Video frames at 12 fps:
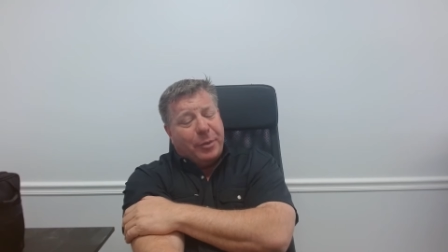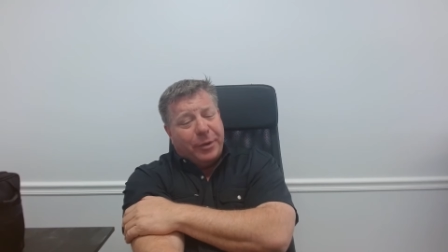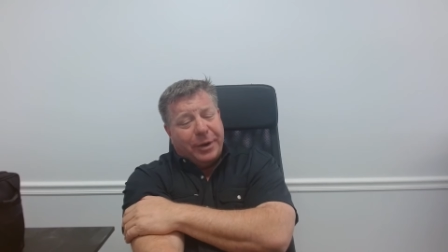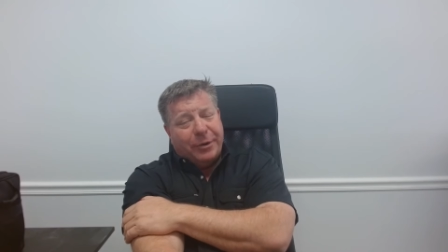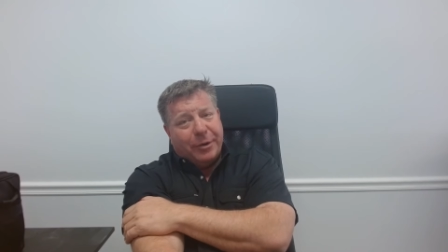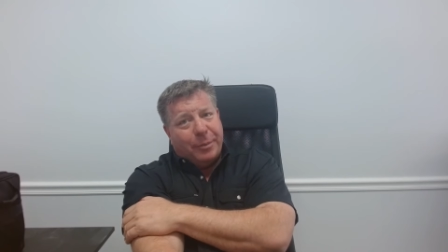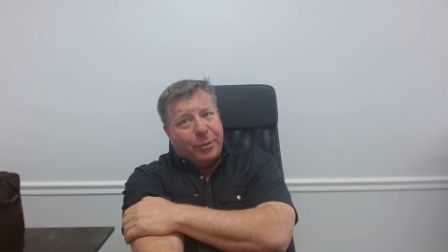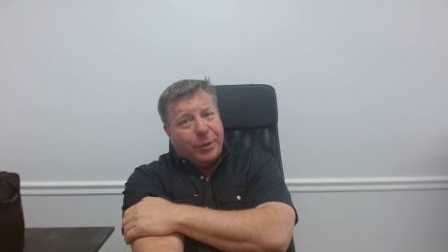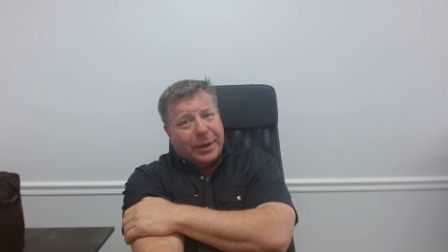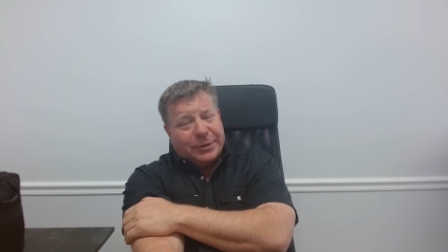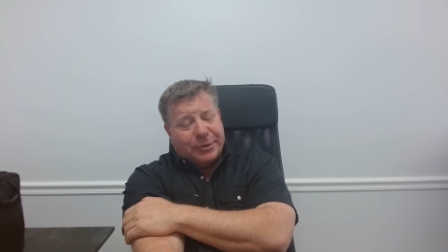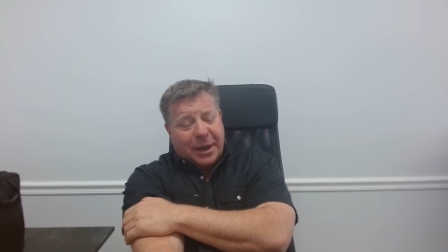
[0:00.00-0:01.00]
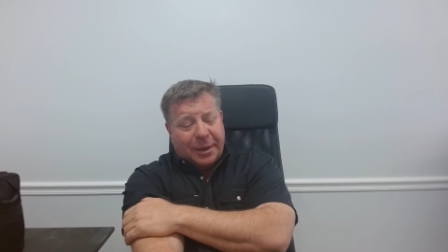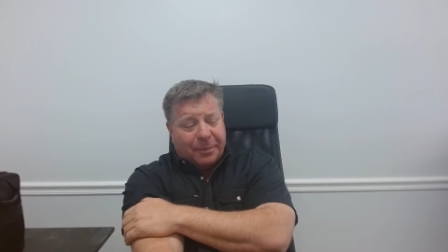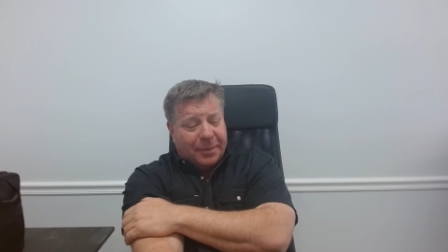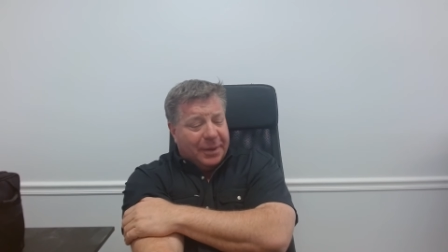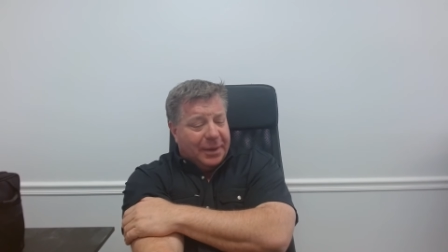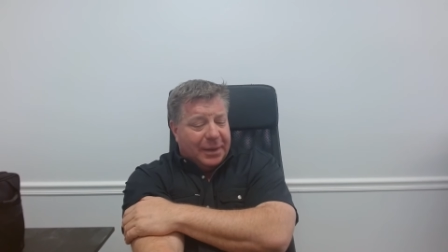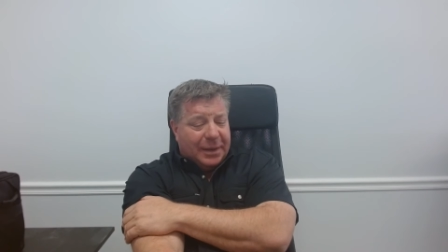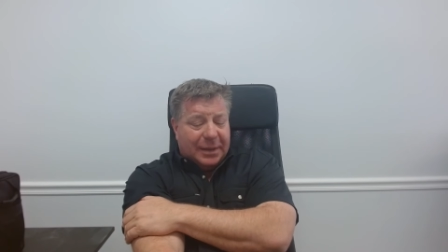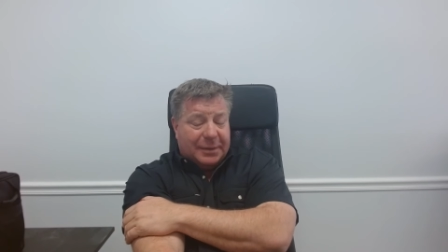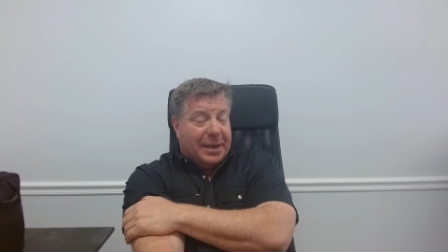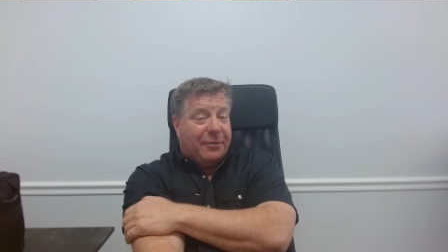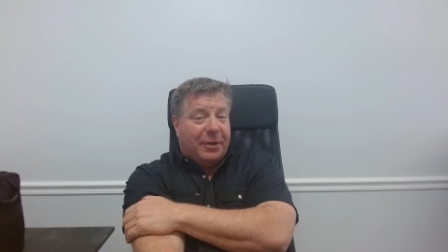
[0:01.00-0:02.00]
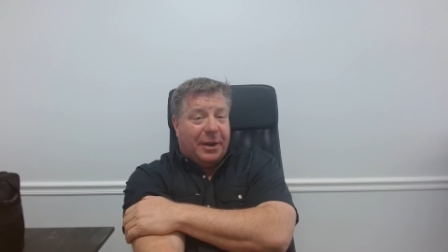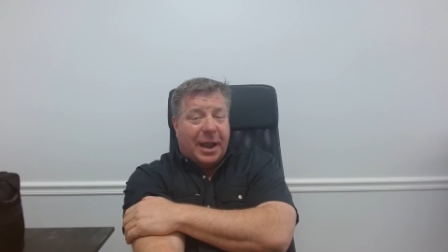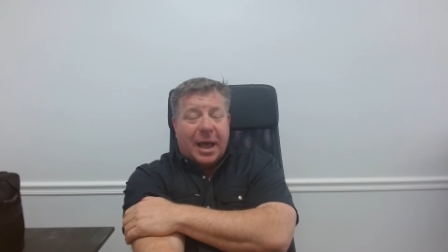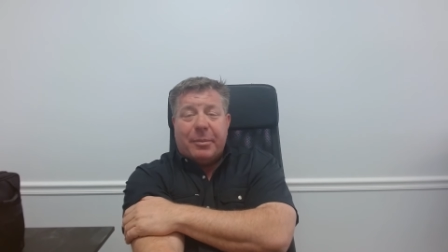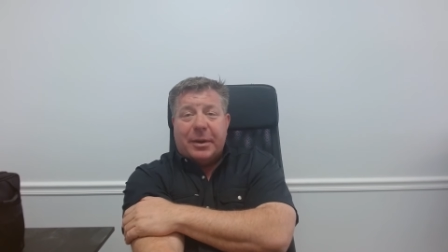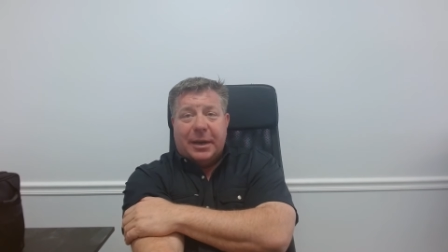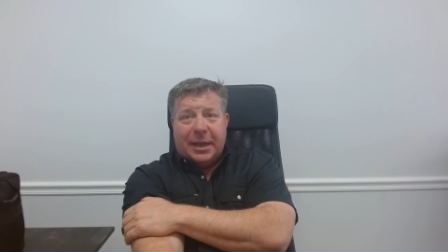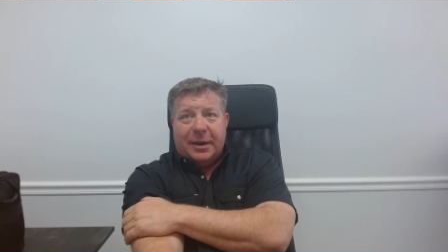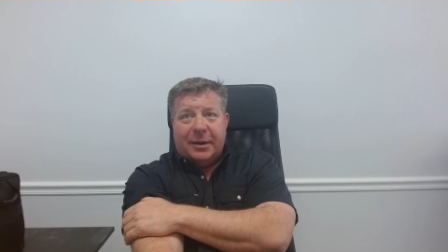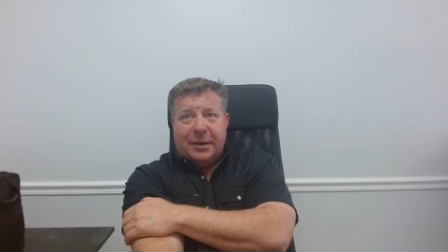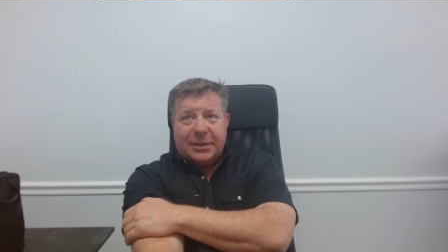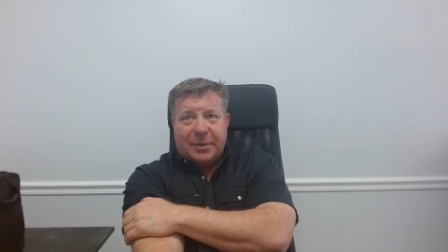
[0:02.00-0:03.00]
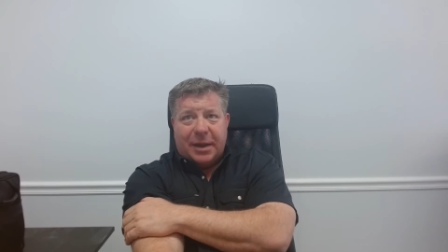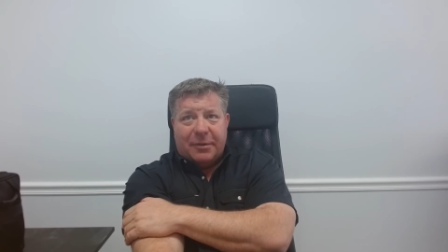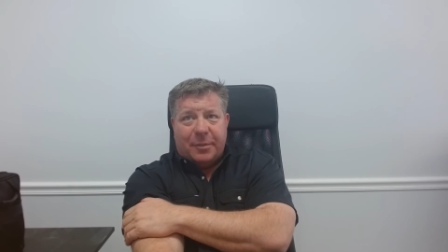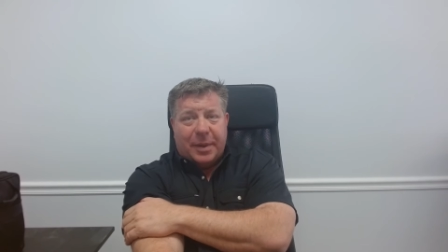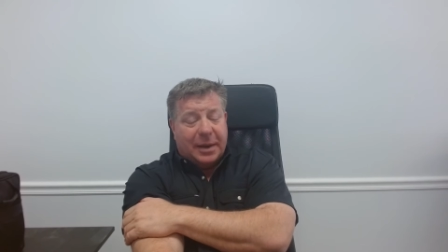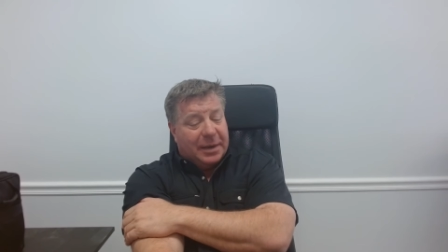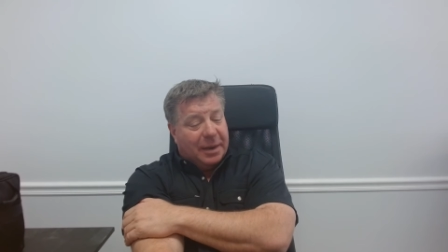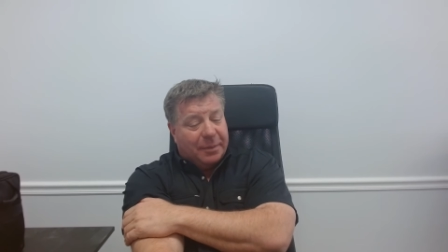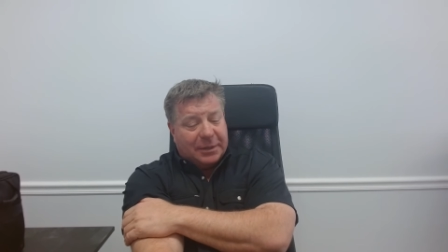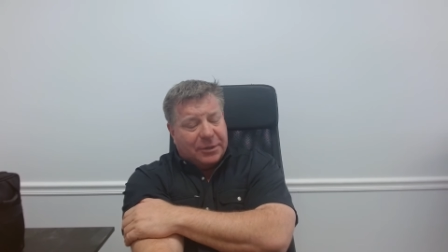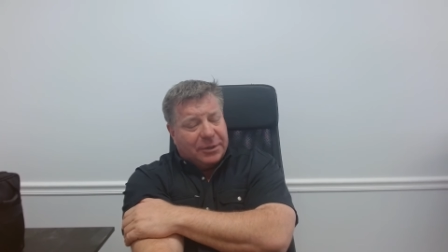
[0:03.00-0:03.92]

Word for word: point or a point drop, it's never going to happen again unless we have a pandemic.